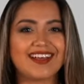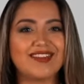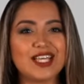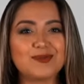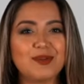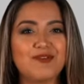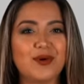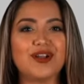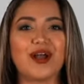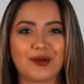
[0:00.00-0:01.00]
Gillespie
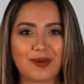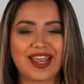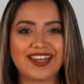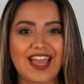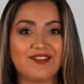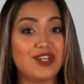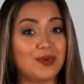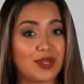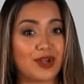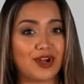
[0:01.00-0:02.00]
Ford on Grand Avenue
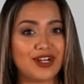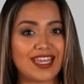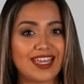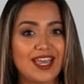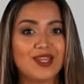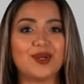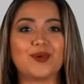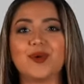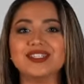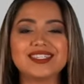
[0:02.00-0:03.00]
in Gurnee, your
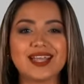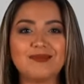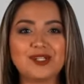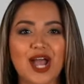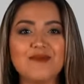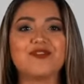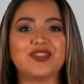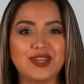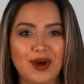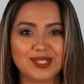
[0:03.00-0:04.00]
one-stop shop for
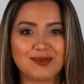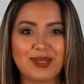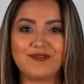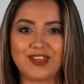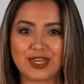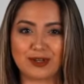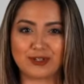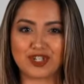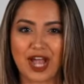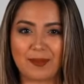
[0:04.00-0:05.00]
the ultimate vehicle
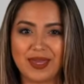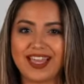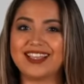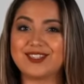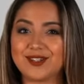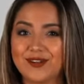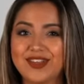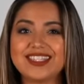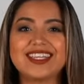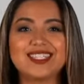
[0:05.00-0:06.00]
shopping and
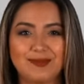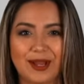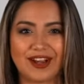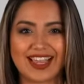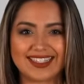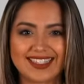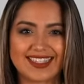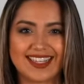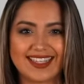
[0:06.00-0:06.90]
service experience.